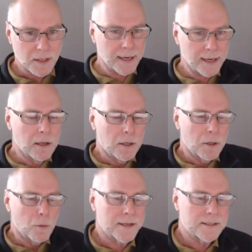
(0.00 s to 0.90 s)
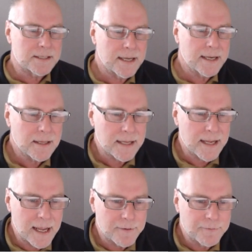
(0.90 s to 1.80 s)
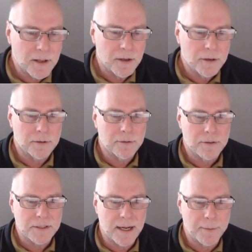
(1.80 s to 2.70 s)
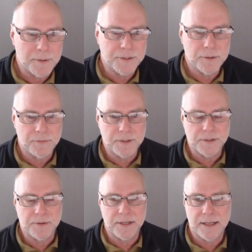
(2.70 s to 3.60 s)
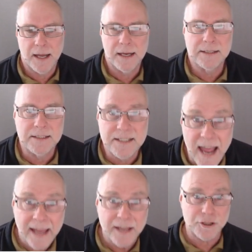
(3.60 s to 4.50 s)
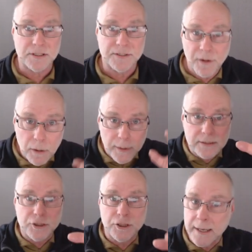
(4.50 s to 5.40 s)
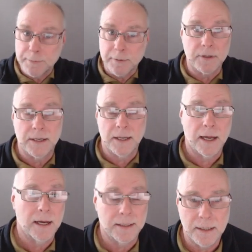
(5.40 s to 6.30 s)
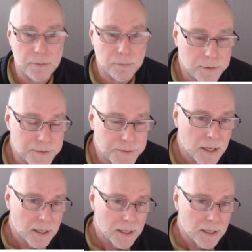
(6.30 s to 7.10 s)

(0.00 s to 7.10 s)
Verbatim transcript: Now we can see that the airflow across the upper surfaces of the car is attached, it's following the shape of the car in other words,